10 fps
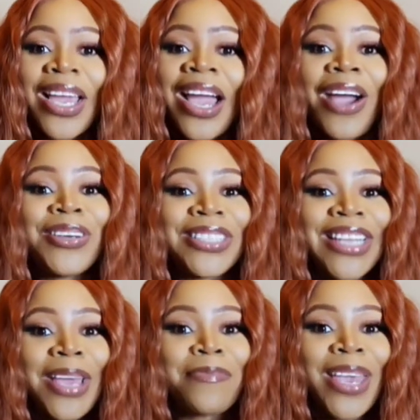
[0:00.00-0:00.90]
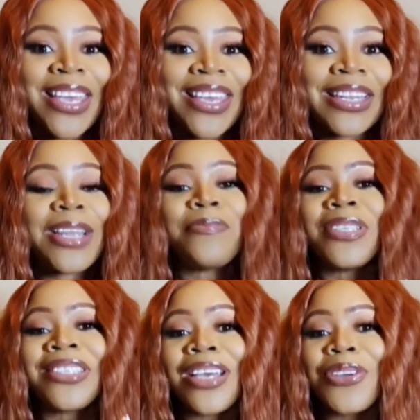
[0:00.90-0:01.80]
How did I make it? Let
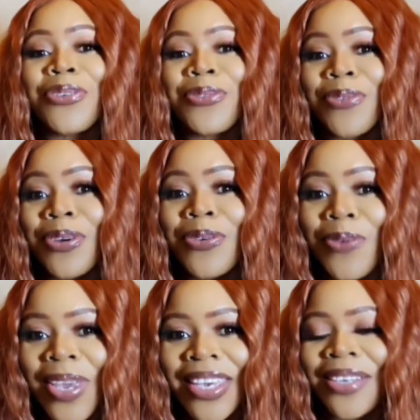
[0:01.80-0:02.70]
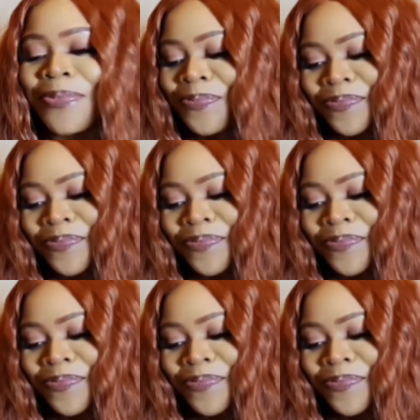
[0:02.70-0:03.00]
me tell you real quick.